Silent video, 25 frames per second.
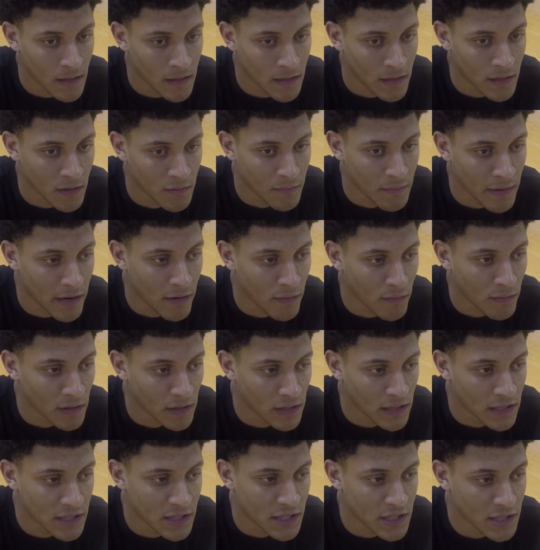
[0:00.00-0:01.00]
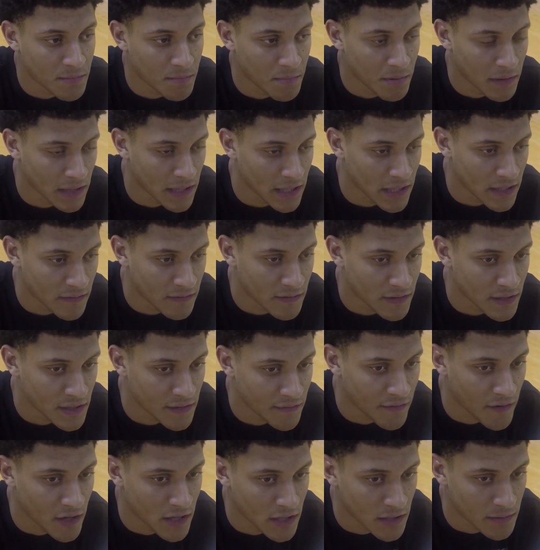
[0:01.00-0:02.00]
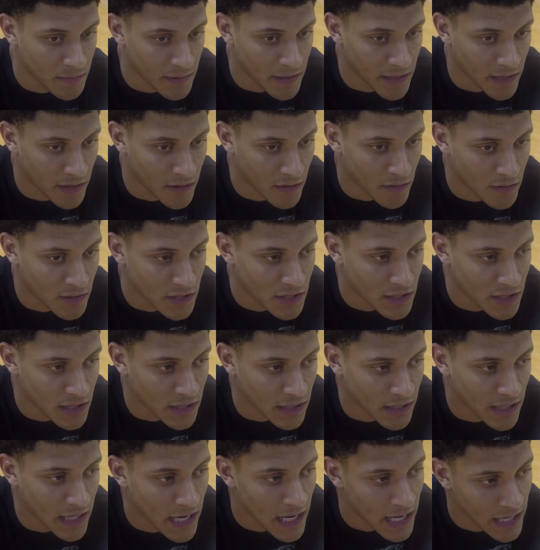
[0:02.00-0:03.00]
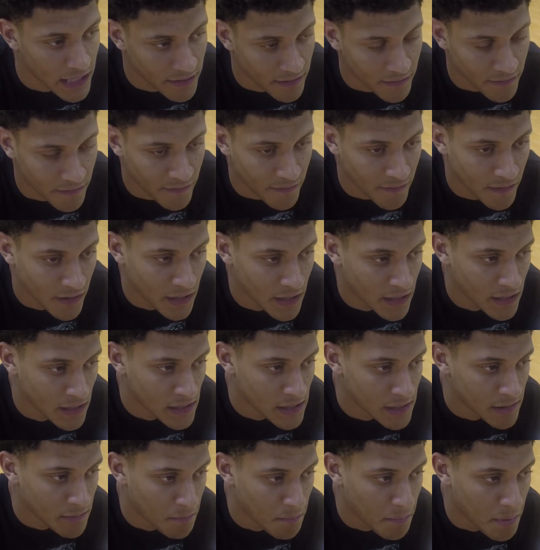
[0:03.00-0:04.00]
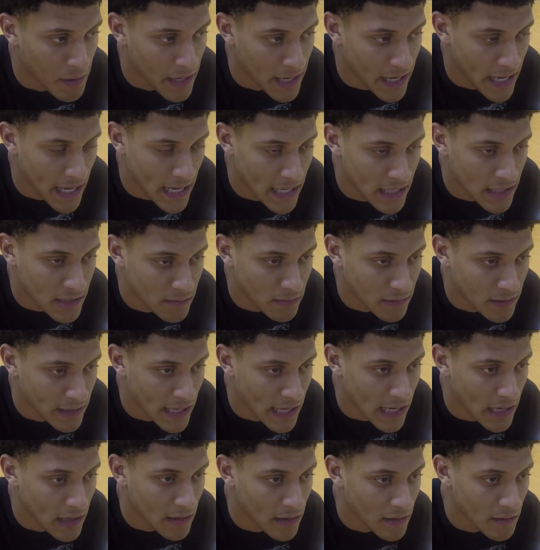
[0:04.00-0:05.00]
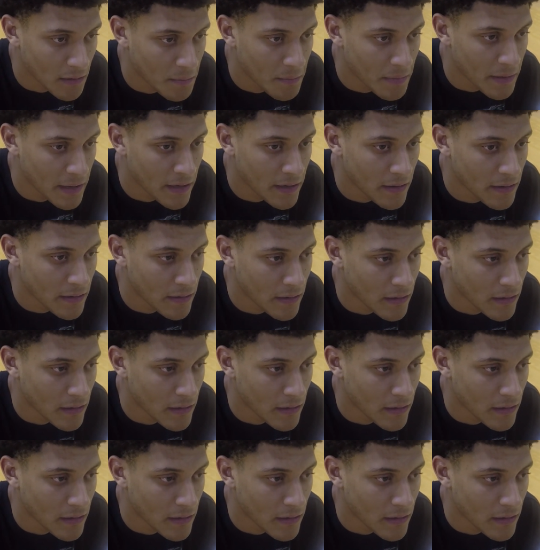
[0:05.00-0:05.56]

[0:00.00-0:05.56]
My religious beliefs, as far as being a Christian, kind of butt heads with that a little bit.